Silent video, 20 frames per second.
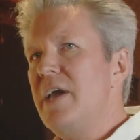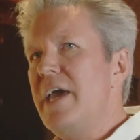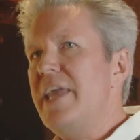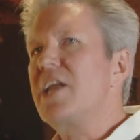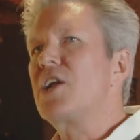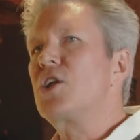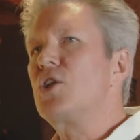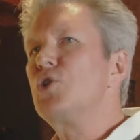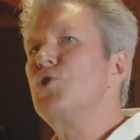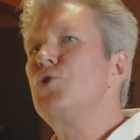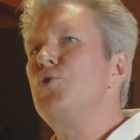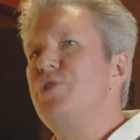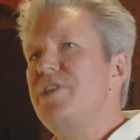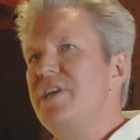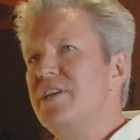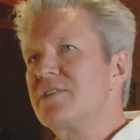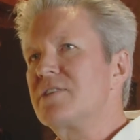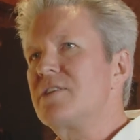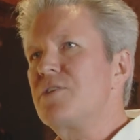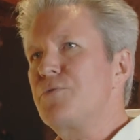and include
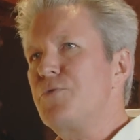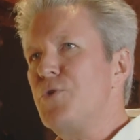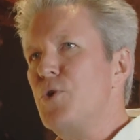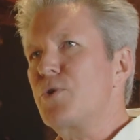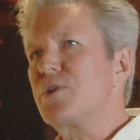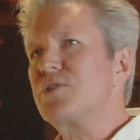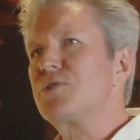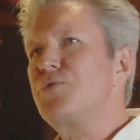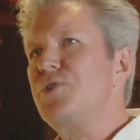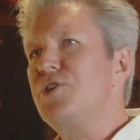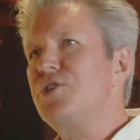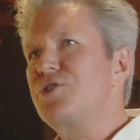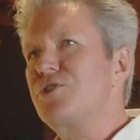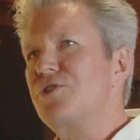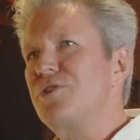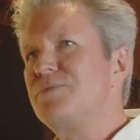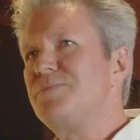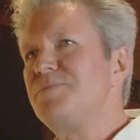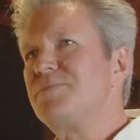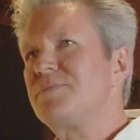the Instant Focus feature.